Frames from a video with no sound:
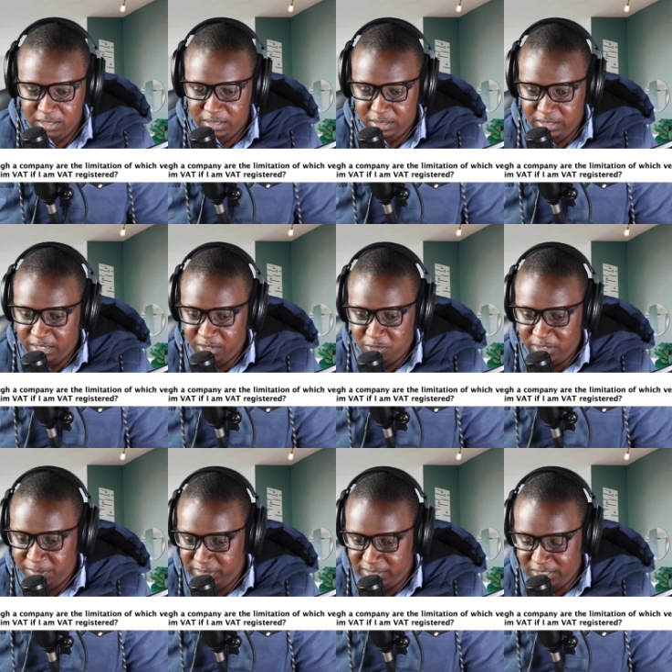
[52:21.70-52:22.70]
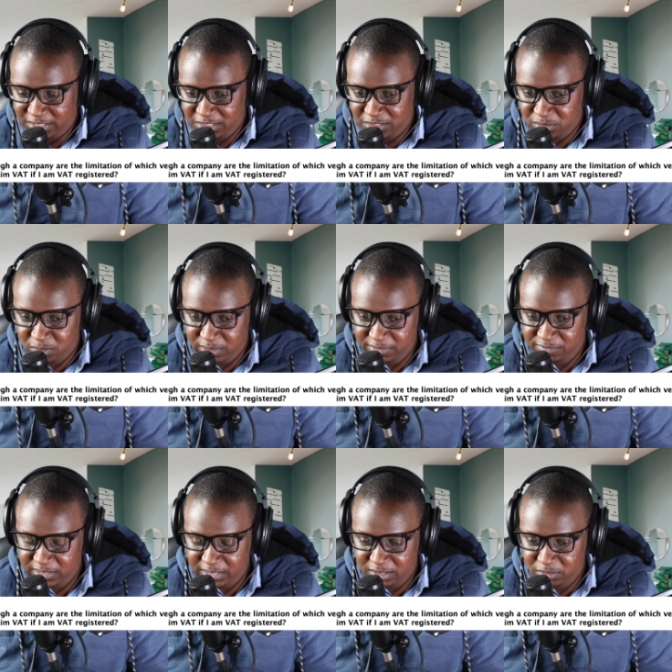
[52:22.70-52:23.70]
There are no limitations on what
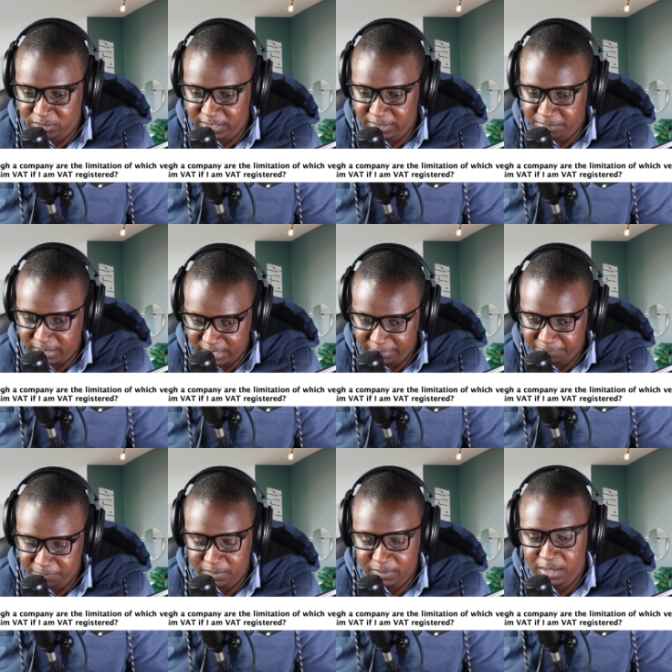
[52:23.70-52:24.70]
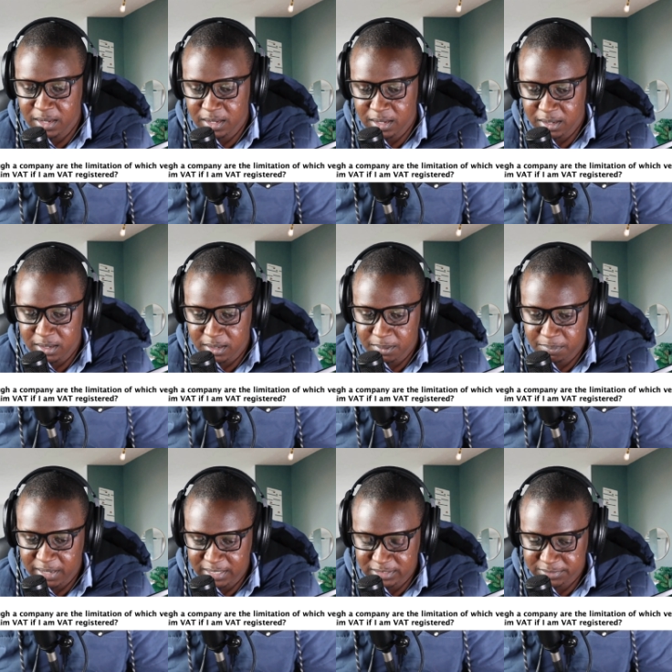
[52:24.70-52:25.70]
vehicle you can buy,
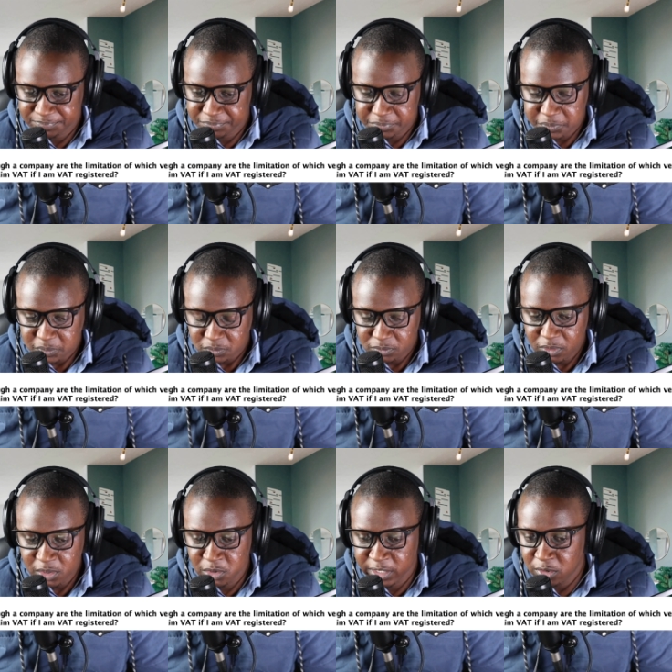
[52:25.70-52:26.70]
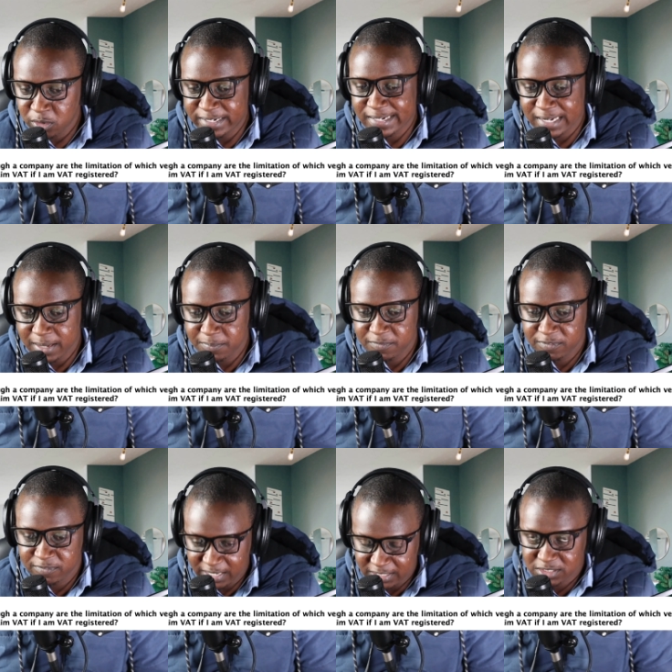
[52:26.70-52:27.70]
but you can only claim
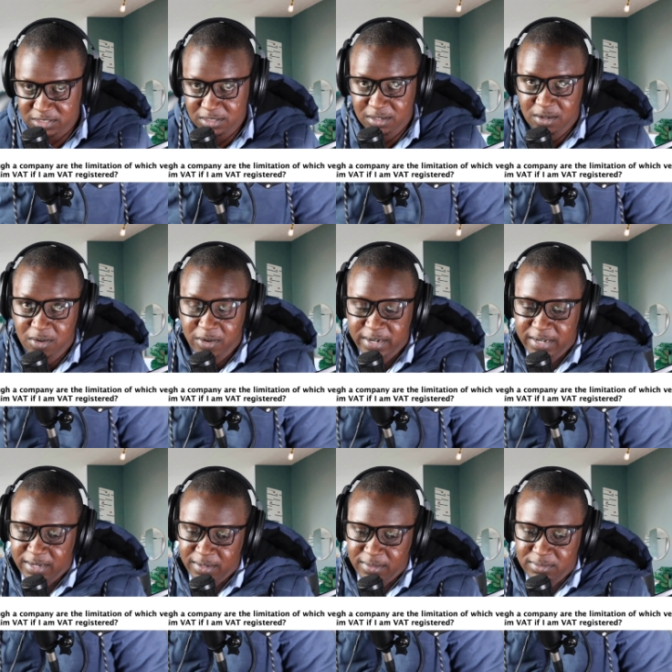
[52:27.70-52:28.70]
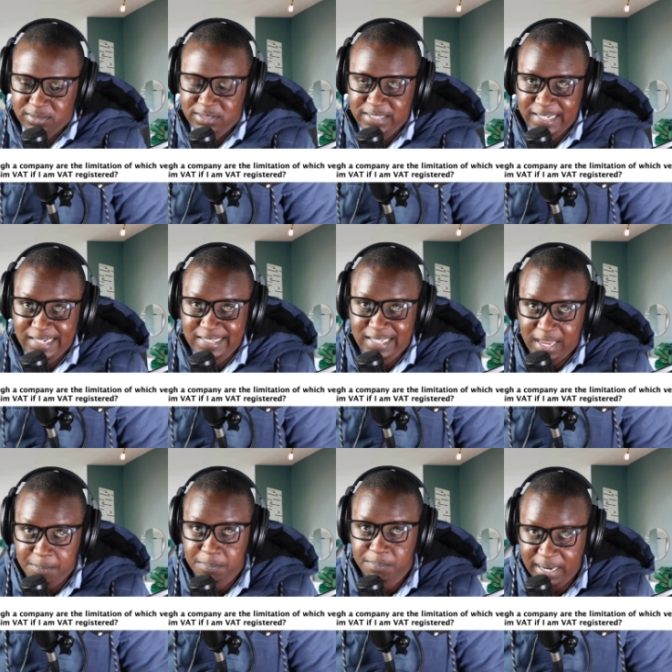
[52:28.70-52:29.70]
VAT on a single cab
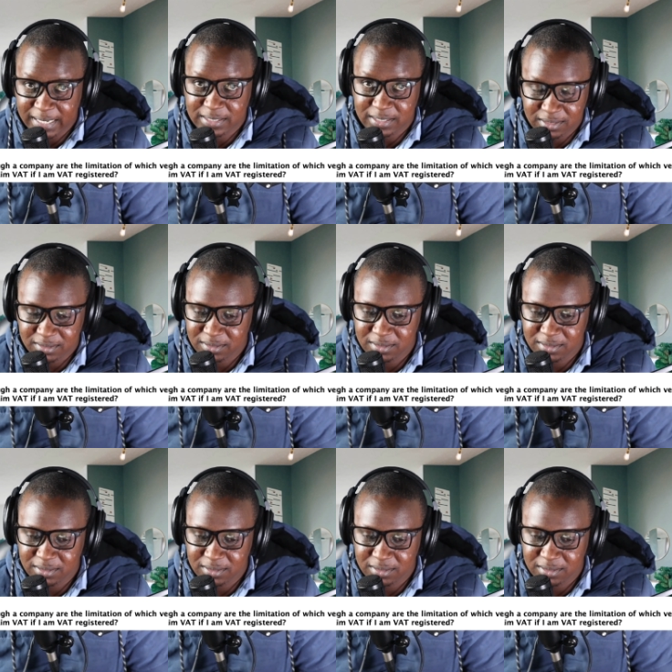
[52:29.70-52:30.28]
buggy.